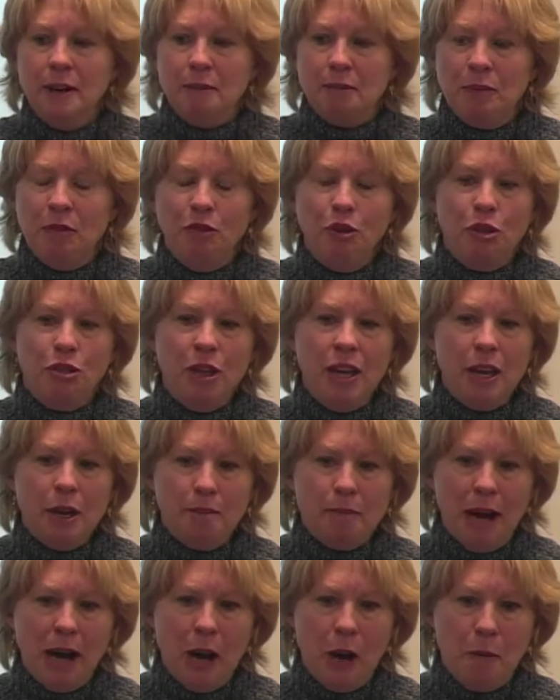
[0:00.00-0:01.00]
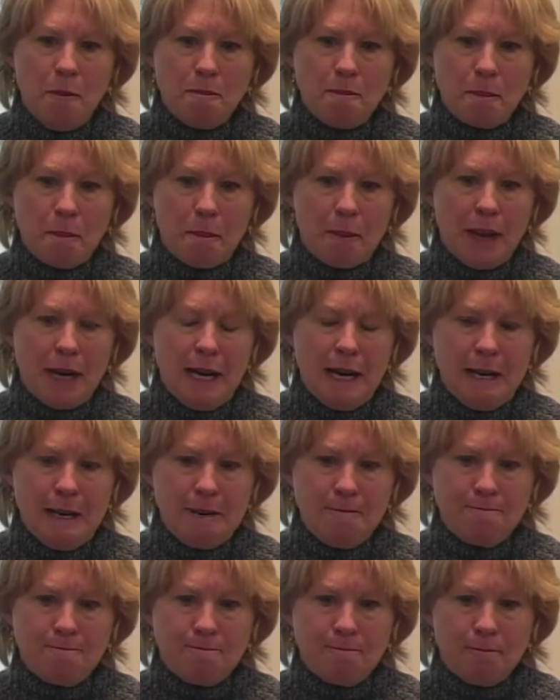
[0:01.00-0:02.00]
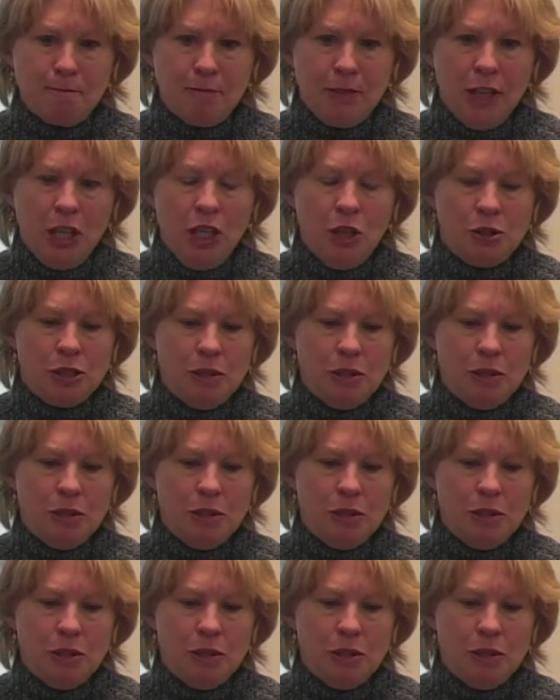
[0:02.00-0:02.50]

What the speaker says: If you think about, you know,